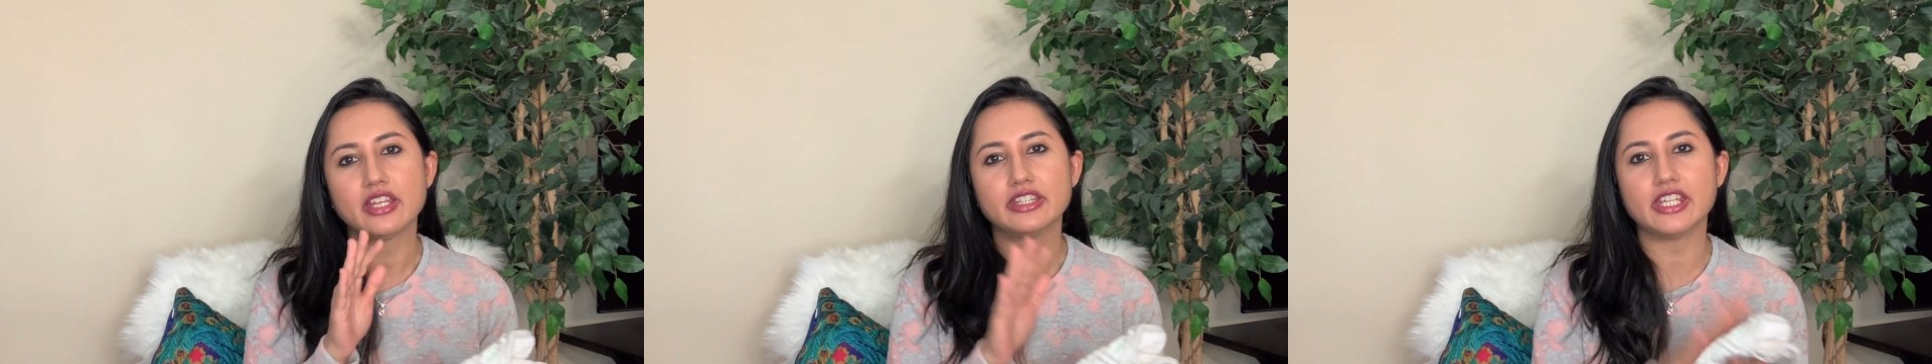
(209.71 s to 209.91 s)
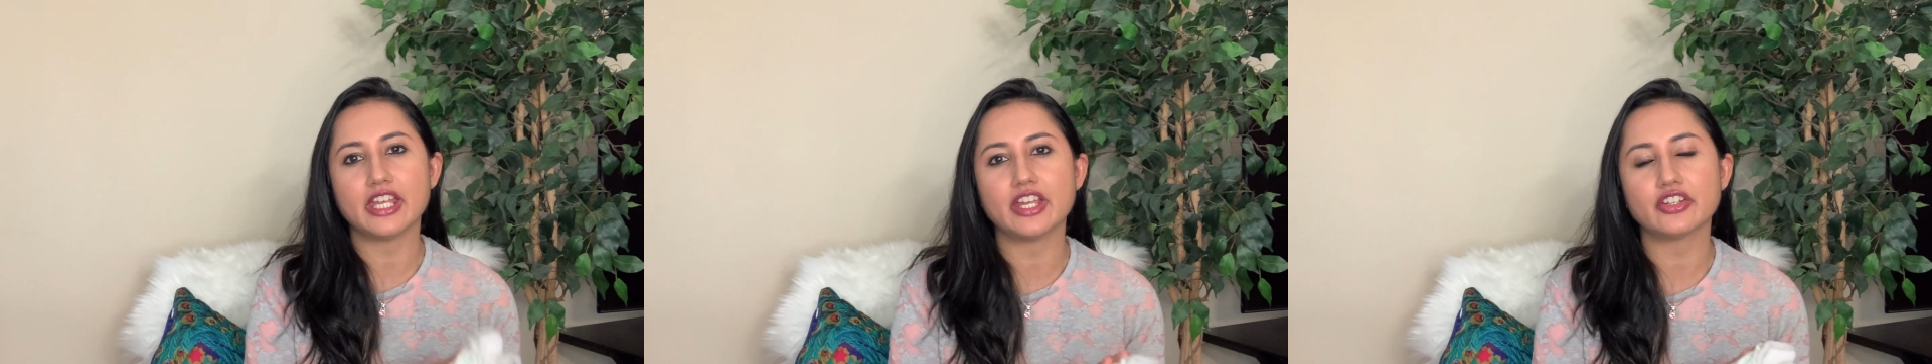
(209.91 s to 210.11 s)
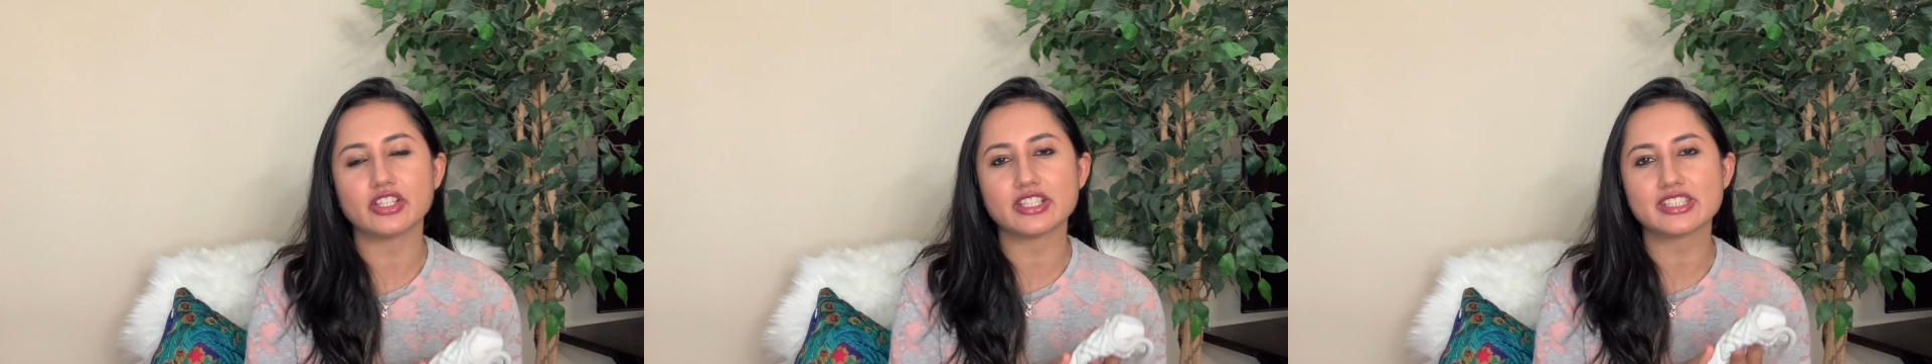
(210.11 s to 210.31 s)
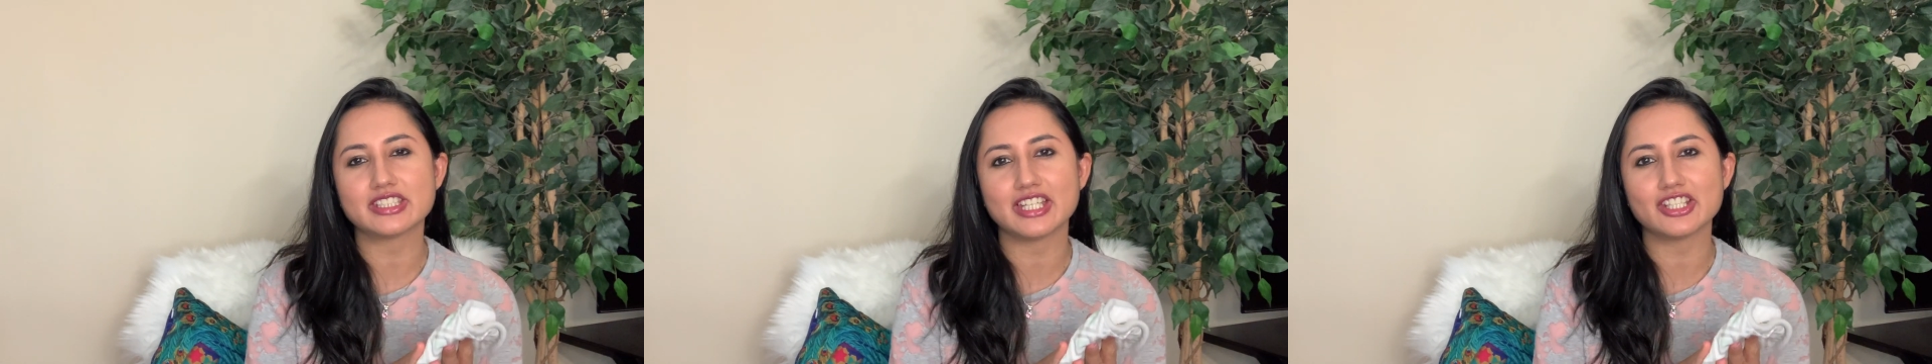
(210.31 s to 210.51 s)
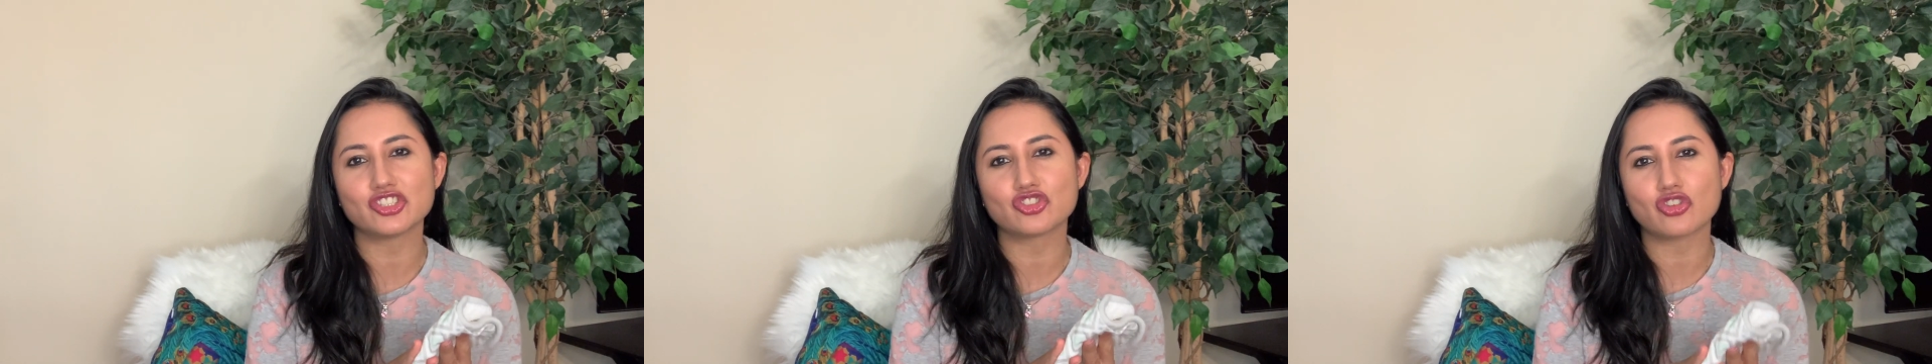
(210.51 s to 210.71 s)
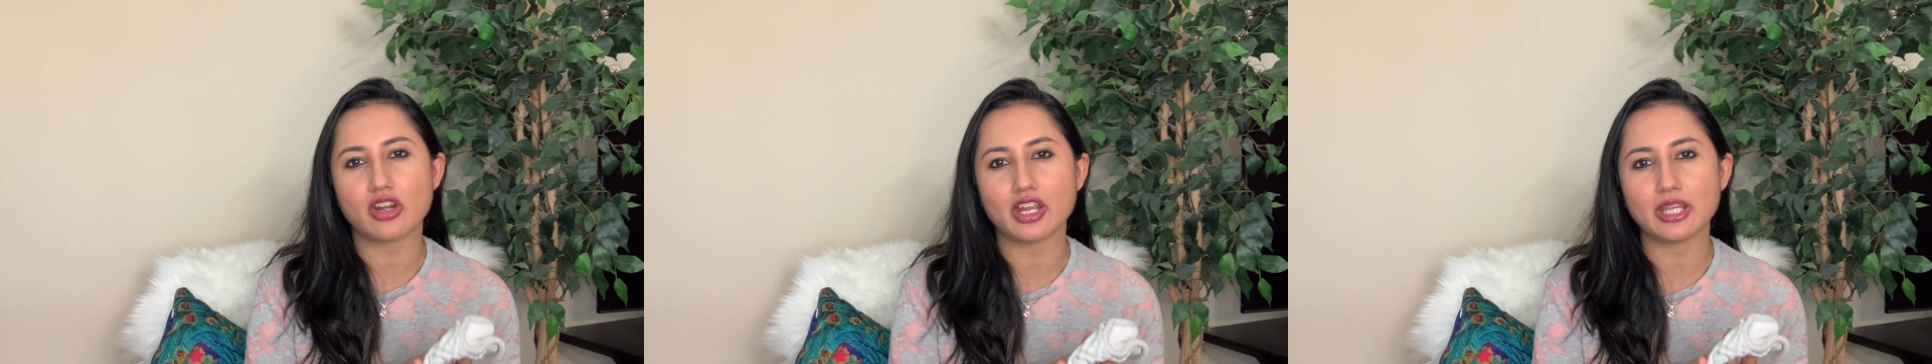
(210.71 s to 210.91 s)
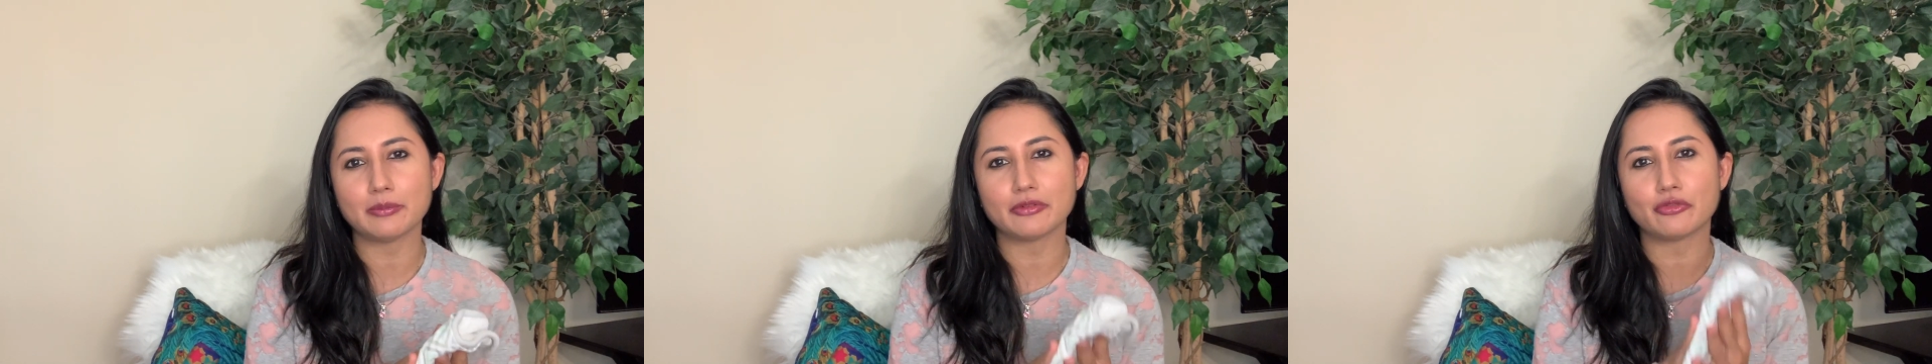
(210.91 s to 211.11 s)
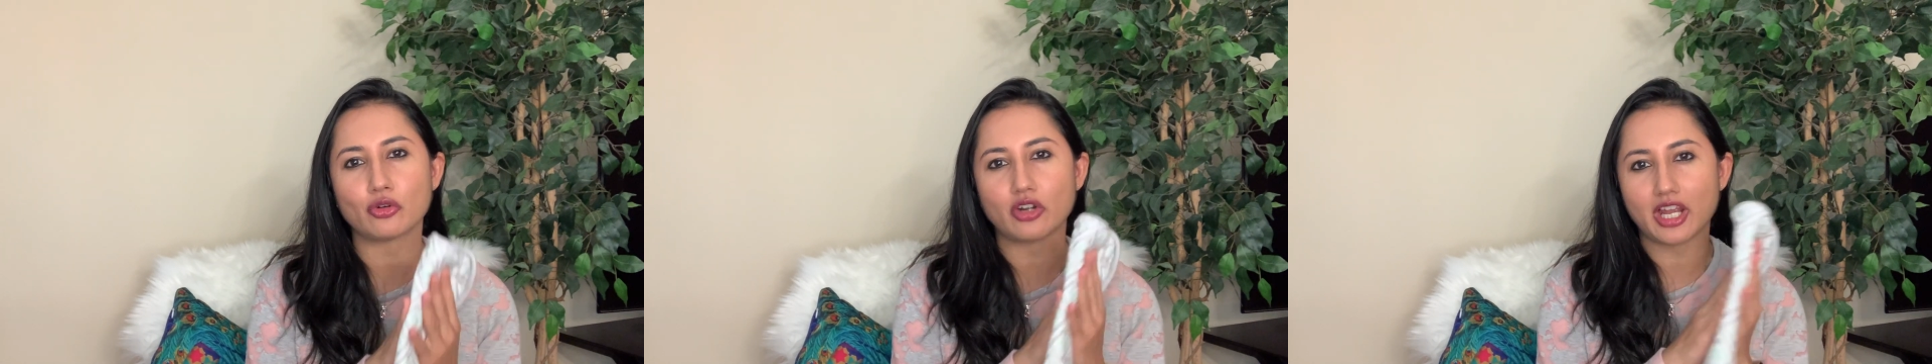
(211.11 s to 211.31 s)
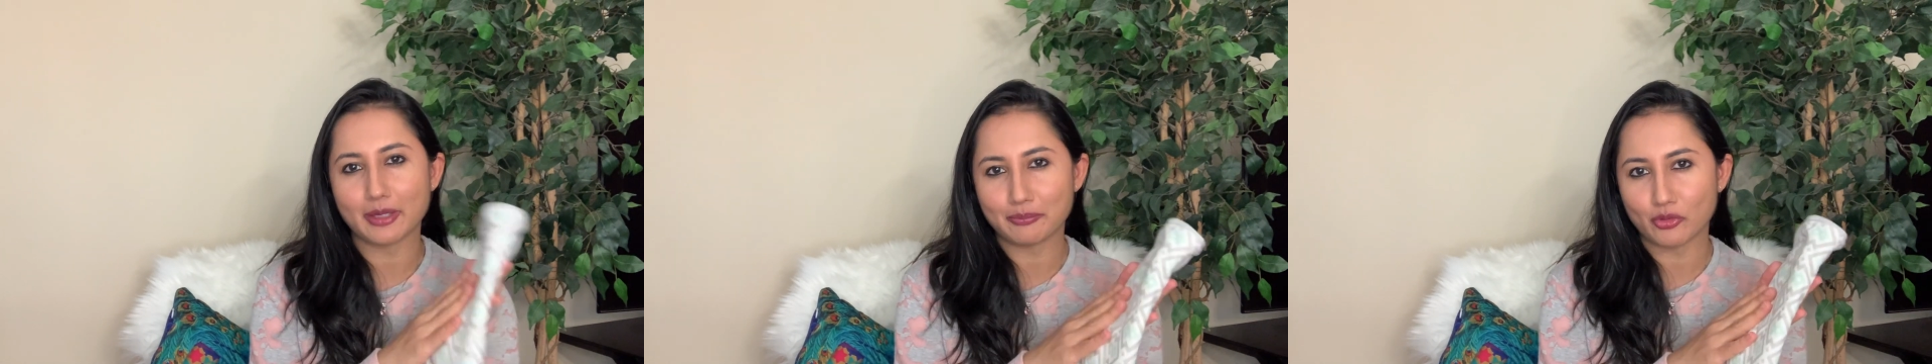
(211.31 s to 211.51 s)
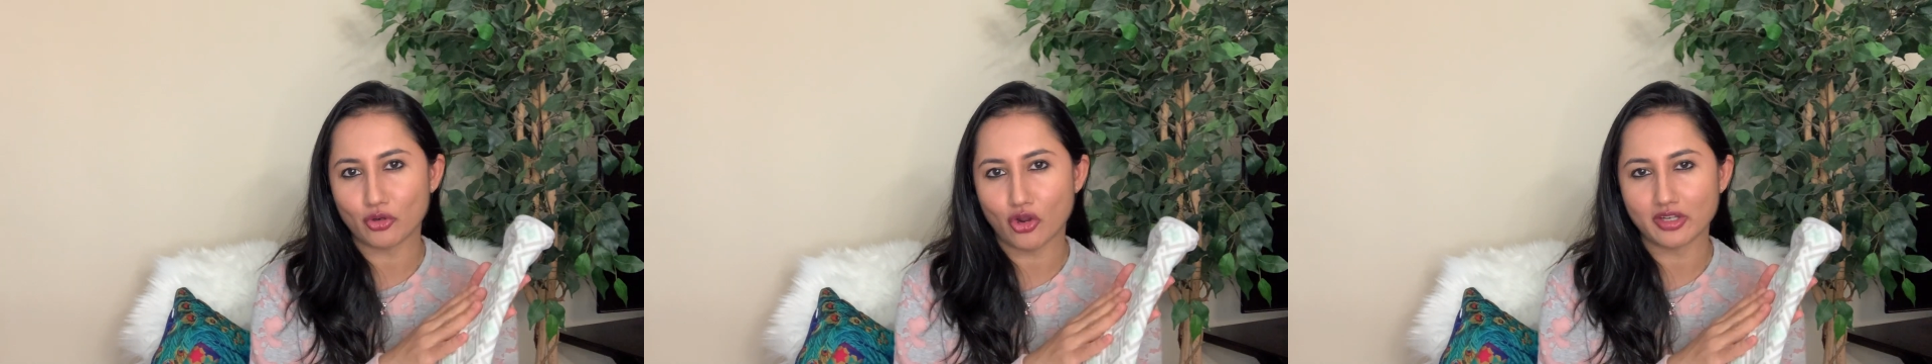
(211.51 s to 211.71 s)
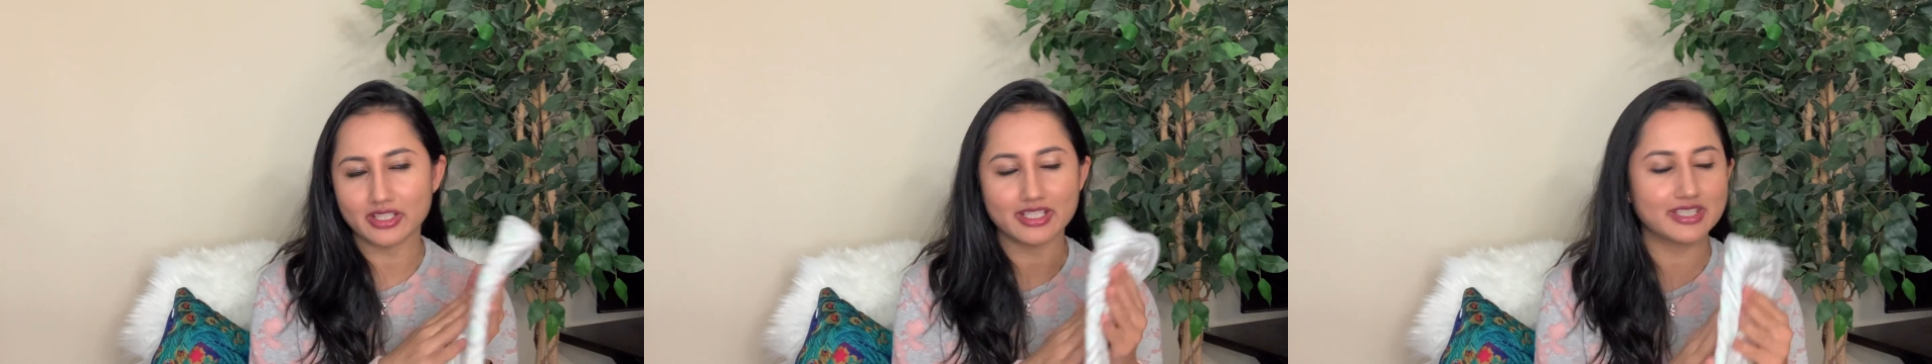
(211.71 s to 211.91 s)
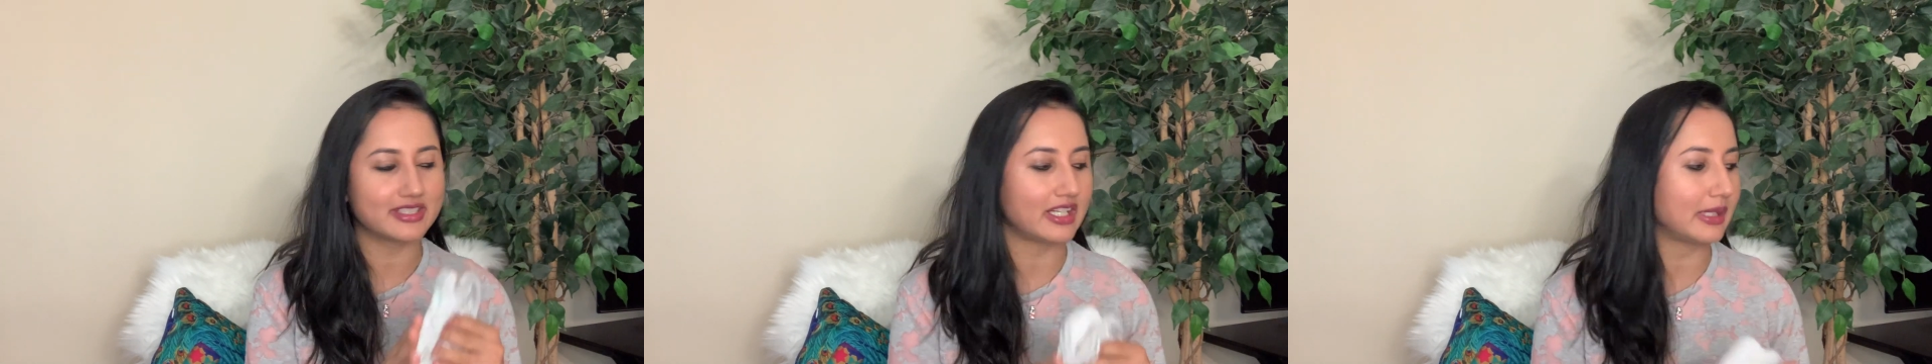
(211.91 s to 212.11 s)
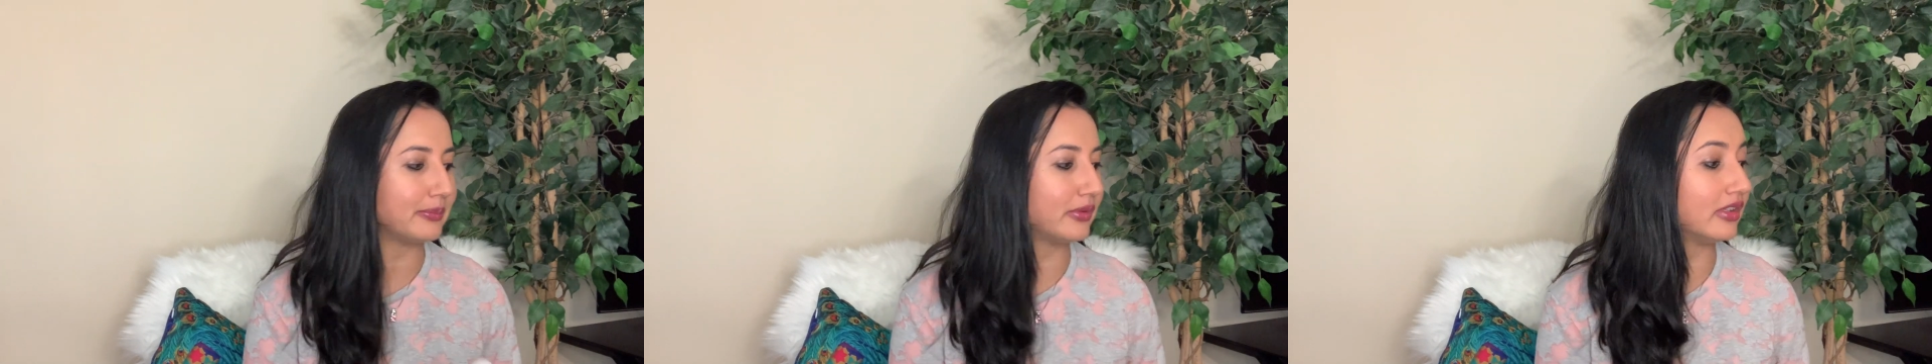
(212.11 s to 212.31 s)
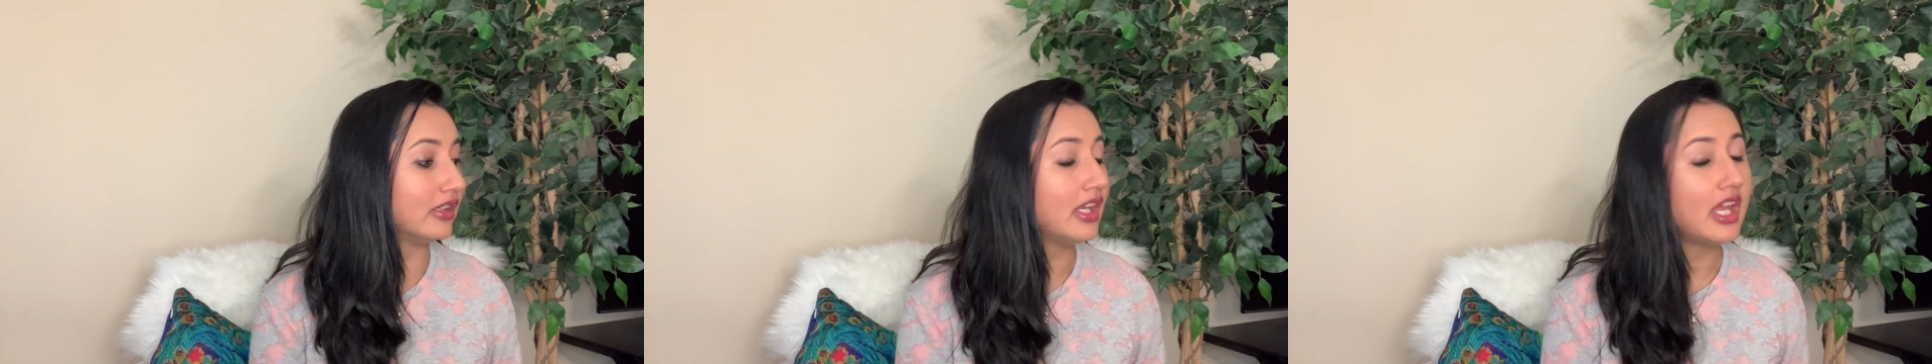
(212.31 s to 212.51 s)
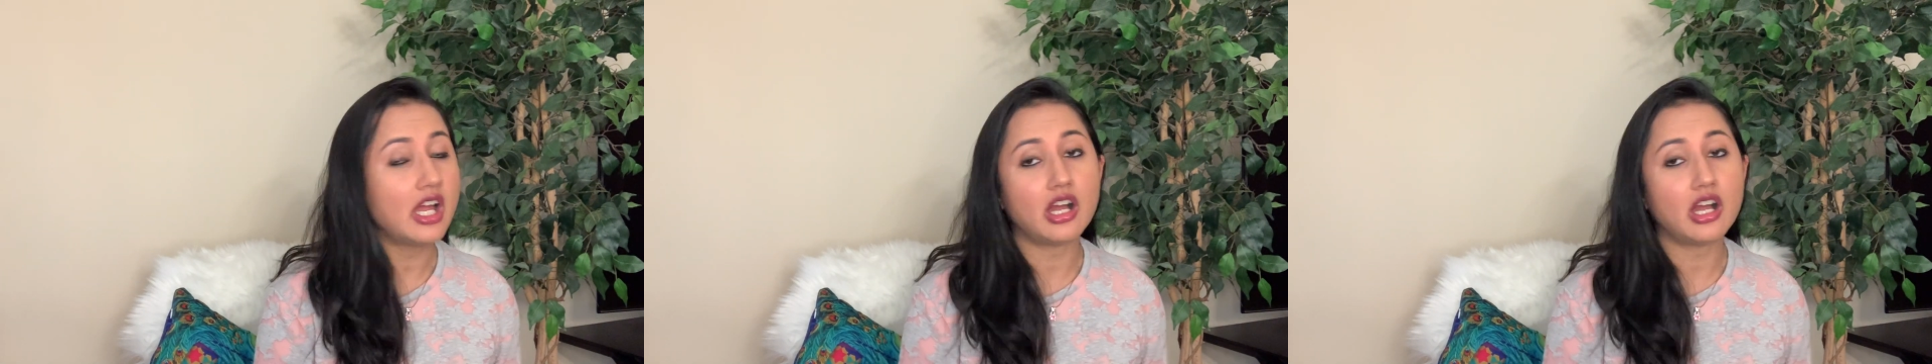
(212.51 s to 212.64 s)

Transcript: the area stays dry before I put on his diaper.